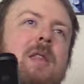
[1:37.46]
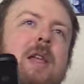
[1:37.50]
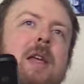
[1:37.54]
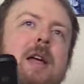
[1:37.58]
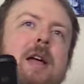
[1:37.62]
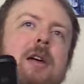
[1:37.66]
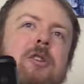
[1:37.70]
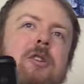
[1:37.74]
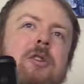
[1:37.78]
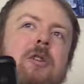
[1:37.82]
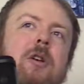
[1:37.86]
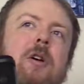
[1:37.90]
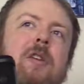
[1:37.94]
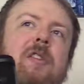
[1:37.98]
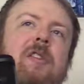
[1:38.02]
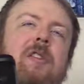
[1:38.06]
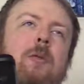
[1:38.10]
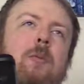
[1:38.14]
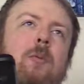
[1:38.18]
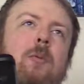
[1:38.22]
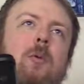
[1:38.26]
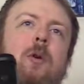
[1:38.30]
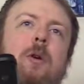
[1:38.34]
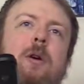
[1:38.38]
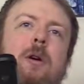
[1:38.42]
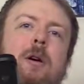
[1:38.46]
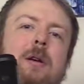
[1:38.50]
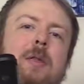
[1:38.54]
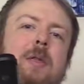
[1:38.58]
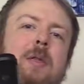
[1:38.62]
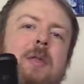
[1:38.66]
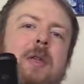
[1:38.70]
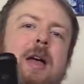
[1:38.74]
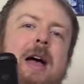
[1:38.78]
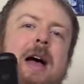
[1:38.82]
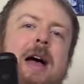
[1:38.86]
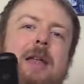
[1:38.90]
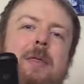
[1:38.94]
I should also
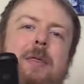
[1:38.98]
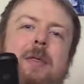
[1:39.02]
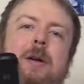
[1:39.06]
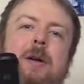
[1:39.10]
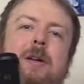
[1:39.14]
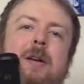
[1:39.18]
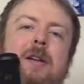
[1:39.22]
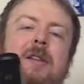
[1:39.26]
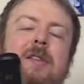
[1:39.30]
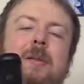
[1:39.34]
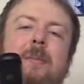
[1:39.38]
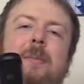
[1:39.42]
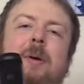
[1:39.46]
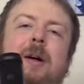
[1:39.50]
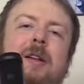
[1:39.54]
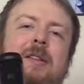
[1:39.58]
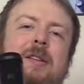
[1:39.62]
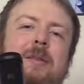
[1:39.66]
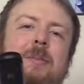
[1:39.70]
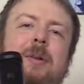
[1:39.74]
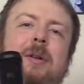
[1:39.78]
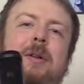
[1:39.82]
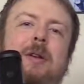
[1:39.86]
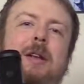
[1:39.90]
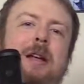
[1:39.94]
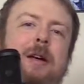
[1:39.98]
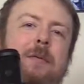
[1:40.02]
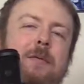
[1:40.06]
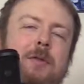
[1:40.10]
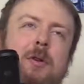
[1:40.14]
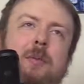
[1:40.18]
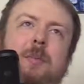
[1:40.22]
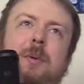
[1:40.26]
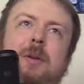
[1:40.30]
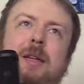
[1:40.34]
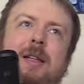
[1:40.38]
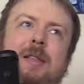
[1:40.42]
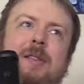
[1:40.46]
warn that there is the possibility of
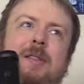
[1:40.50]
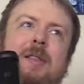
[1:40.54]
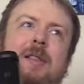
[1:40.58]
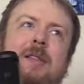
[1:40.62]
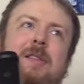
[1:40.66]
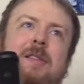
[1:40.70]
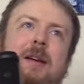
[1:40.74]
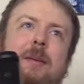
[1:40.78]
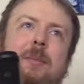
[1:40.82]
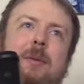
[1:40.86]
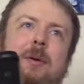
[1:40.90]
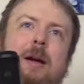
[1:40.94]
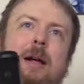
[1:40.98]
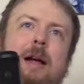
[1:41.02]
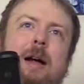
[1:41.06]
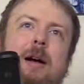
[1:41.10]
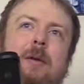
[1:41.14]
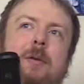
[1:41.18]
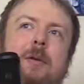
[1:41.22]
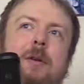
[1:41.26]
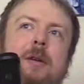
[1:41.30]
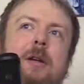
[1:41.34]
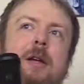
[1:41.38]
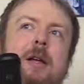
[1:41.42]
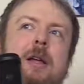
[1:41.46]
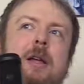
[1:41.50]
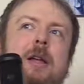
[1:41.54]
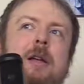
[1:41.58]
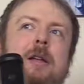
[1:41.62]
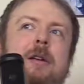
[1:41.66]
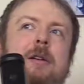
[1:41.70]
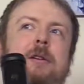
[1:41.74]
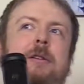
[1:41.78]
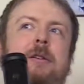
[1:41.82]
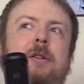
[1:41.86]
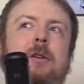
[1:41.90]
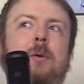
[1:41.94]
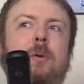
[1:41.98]
duplicates this time around
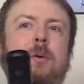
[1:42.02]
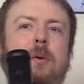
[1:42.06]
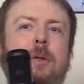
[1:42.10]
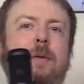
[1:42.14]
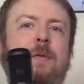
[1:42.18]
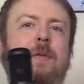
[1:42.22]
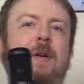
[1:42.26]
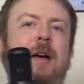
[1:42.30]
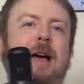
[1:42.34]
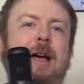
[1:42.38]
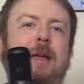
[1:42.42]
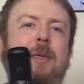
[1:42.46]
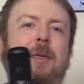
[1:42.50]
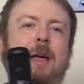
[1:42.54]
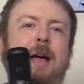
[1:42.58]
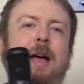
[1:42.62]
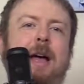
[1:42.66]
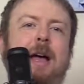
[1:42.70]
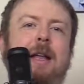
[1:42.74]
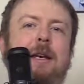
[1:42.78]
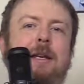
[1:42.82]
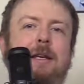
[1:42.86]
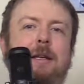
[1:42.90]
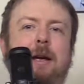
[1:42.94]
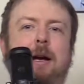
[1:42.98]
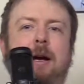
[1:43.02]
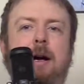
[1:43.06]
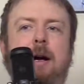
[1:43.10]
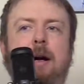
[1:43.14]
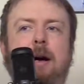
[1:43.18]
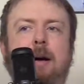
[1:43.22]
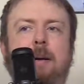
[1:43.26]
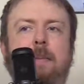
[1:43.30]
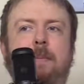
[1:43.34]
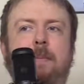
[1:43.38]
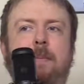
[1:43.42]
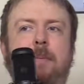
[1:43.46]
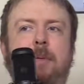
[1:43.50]
due to the fact that
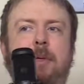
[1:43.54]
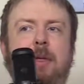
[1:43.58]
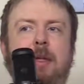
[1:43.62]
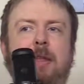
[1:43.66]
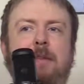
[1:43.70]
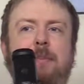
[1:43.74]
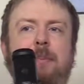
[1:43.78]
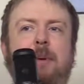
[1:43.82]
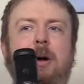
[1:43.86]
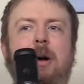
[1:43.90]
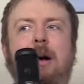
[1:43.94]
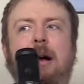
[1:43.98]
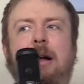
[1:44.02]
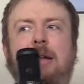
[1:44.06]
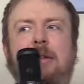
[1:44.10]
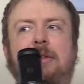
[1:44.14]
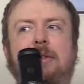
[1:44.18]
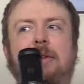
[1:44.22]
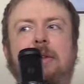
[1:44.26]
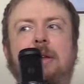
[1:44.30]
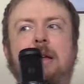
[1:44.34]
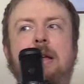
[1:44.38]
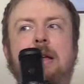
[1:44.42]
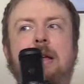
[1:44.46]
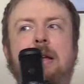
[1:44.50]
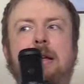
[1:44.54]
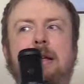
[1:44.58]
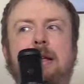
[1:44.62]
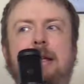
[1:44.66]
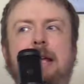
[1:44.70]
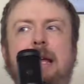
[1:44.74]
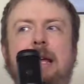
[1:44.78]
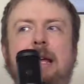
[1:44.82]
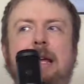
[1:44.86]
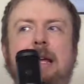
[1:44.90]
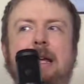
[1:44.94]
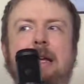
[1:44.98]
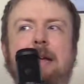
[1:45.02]
this box
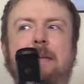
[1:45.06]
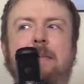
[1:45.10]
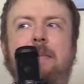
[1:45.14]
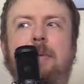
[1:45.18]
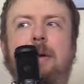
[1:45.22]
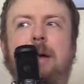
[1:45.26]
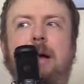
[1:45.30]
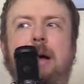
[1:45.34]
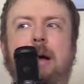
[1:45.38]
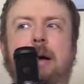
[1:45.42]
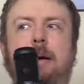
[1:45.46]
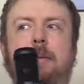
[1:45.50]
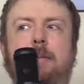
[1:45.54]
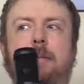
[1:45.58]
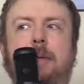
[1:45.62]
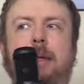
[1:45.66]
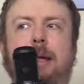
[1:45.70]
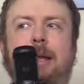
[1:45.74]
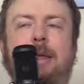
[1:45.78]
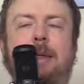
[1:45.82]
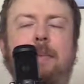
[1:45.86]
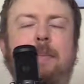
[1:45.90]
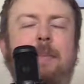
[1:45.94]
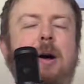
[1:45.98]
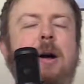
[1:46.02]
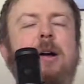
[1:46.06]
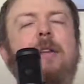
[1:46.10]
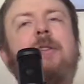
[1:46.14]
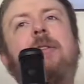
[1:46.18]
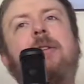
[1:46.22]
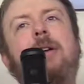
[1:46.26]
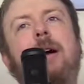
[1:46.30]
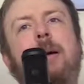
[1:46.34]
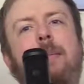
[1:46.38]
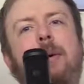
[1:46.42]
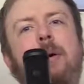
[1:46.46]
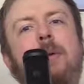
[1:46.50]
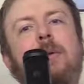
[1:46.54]
came, like the box
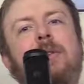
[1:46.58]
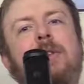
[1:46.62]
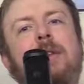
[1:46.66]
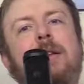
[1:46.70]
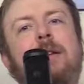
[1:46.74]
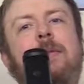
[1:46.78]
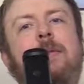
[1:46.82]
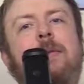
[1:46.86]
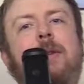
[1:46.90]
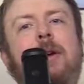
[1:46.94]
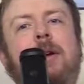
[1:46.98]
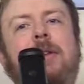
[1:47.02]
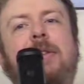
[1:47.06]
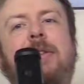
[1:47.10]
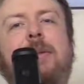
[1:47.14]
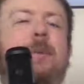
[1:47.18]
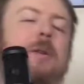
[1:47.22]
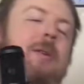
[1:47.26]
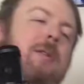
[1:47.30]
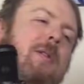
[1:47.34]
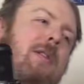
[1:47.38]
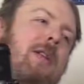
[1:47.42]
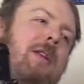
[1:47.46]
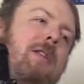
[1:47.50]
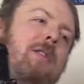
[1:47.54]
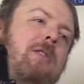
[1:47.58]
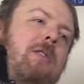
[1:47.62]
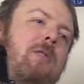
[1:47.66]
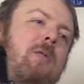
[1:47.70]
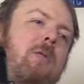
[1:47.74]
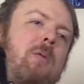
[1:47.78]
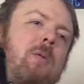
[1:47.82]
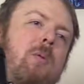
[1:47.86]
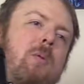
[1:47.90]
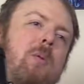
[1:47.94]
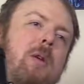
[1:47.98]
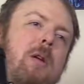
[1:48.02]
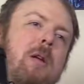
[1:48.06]
got posted very similarly
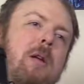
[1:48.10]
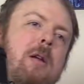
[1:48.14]
to